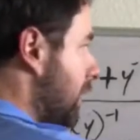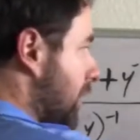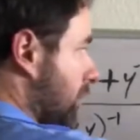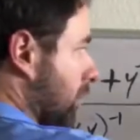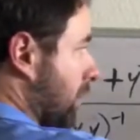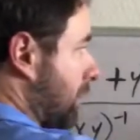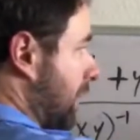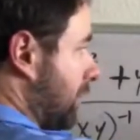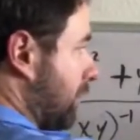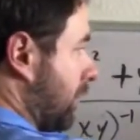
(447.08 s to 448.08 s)
So we're going to
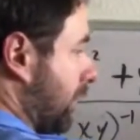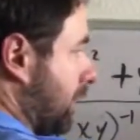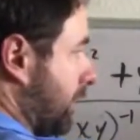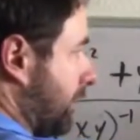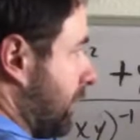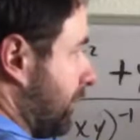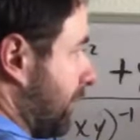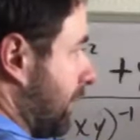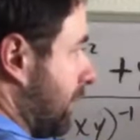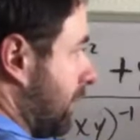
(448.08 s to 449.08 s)
make this look a little
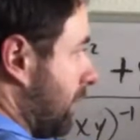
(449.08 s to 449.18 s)
different.